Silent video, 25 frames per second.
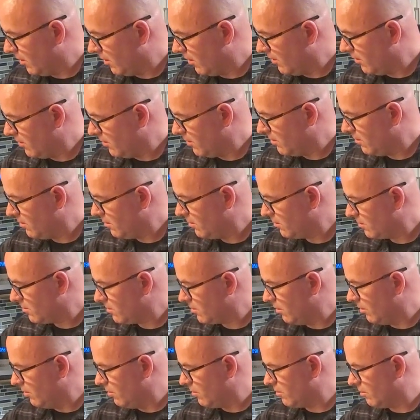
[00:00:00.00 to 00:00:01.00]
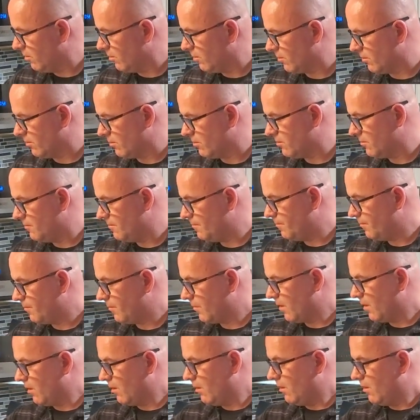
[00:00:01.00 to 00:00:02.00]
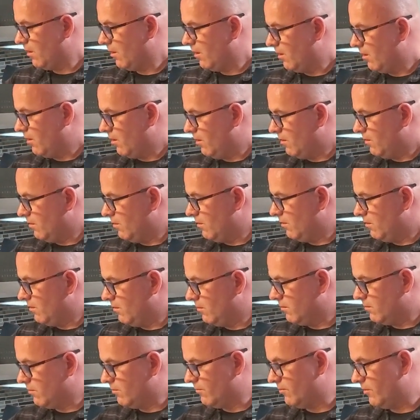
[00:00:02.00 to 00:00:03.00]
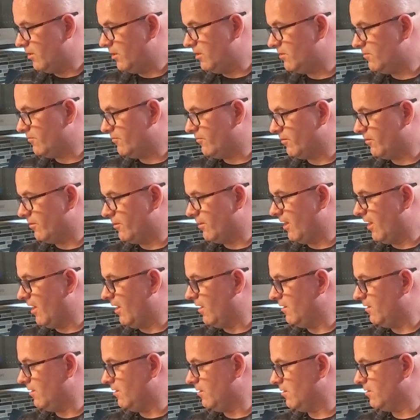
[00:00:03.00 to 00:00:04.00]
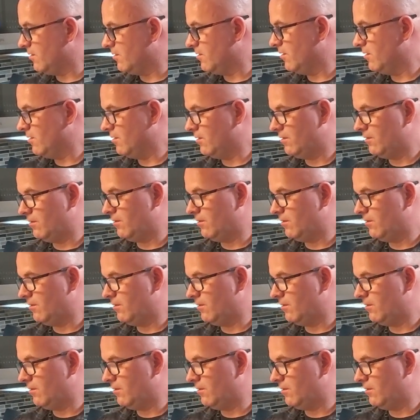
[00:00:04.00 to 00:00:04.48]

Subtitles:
tiny slow cookers. The reason for that is